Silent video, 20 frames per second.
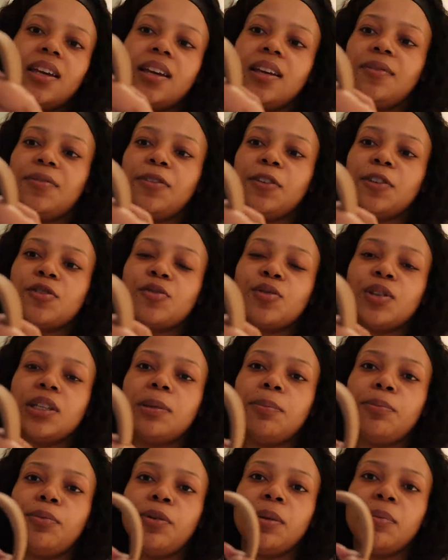It feels
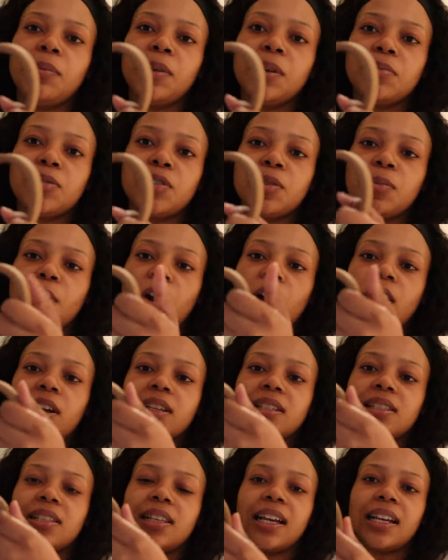really premium, to be
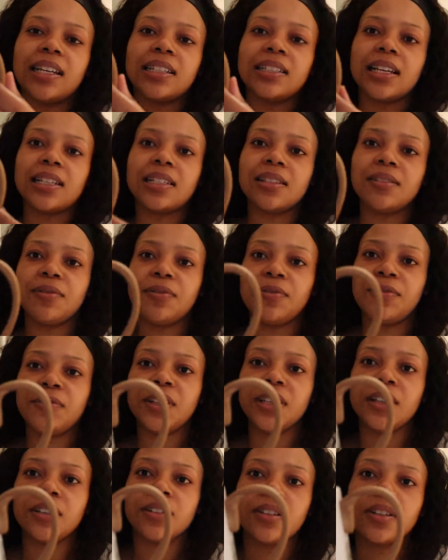honest. Like, it doesn't
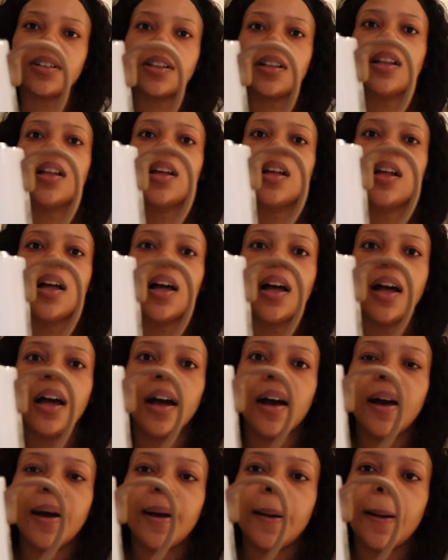feel...
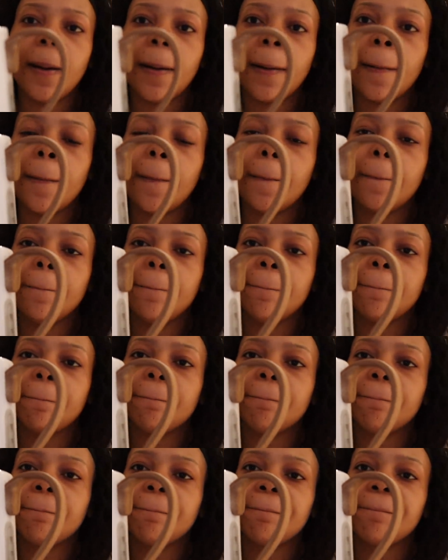
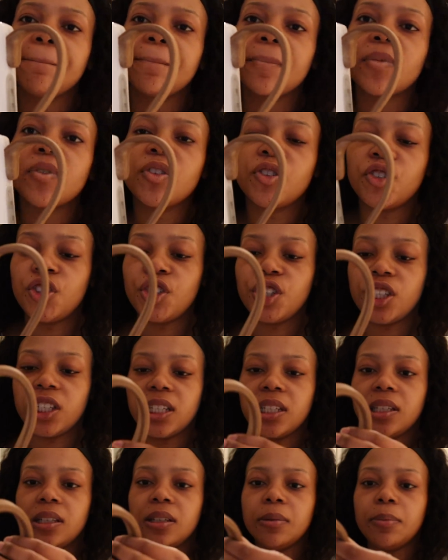Um,
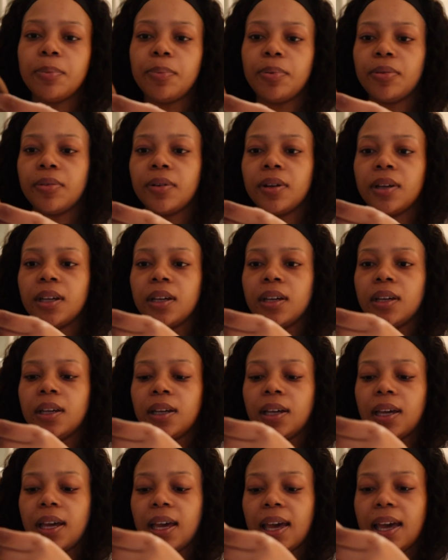cheap
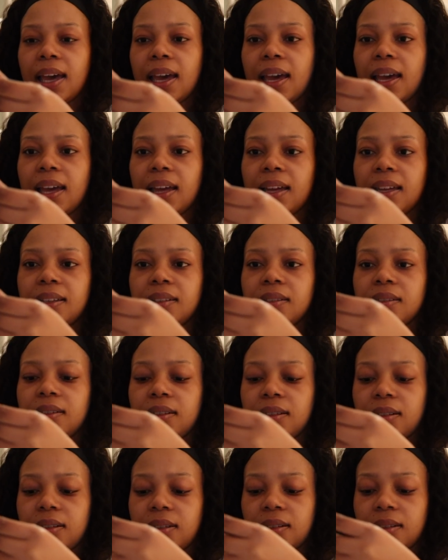
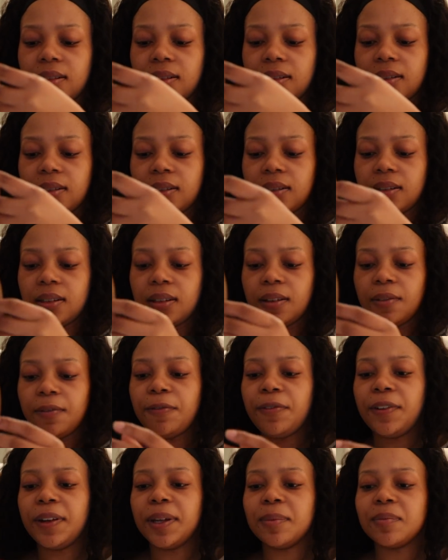and
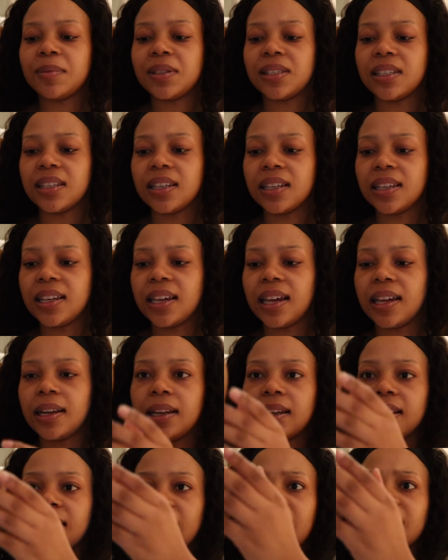flimsy.
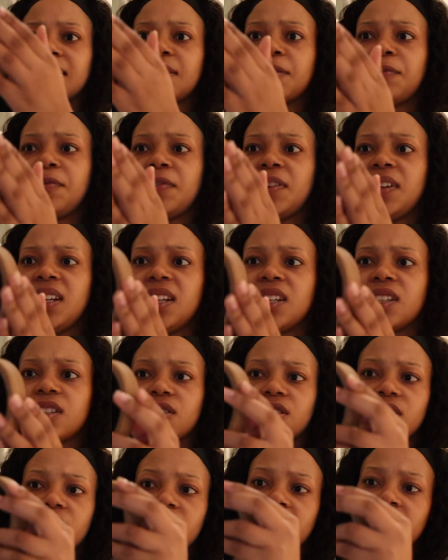It, like the
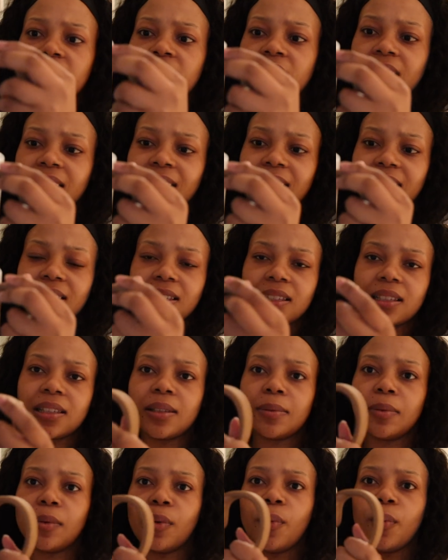finish, it has
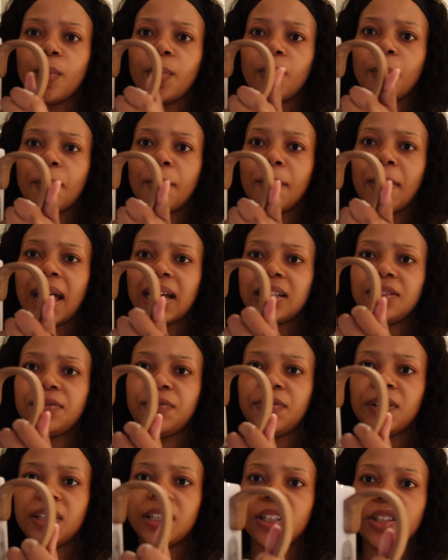this matte
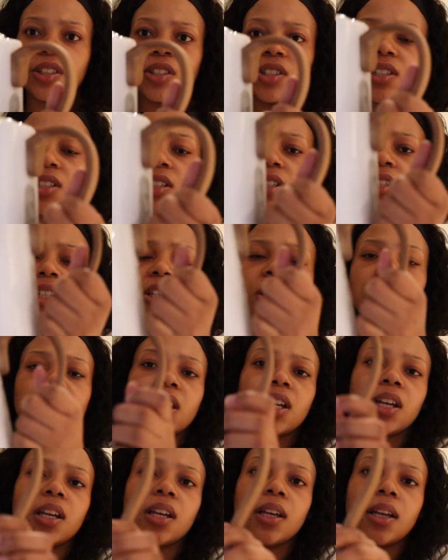finish.
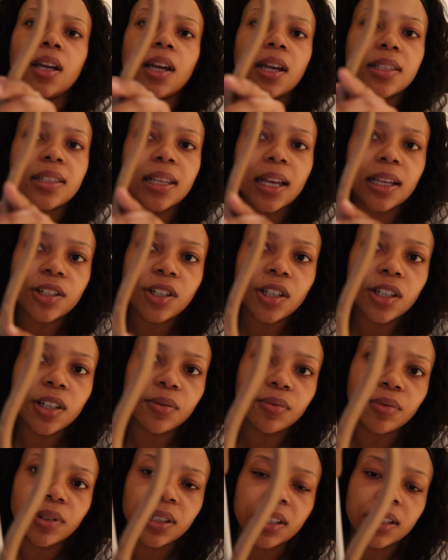It's
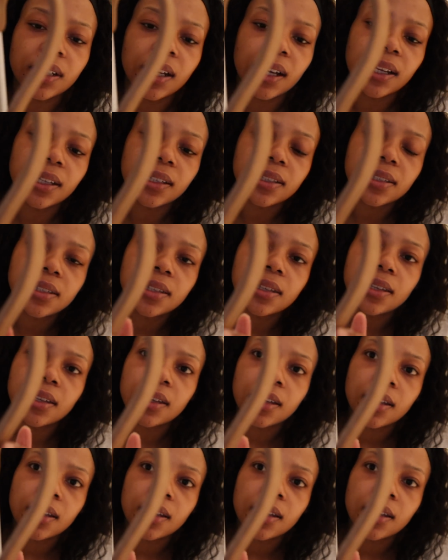actually really nice.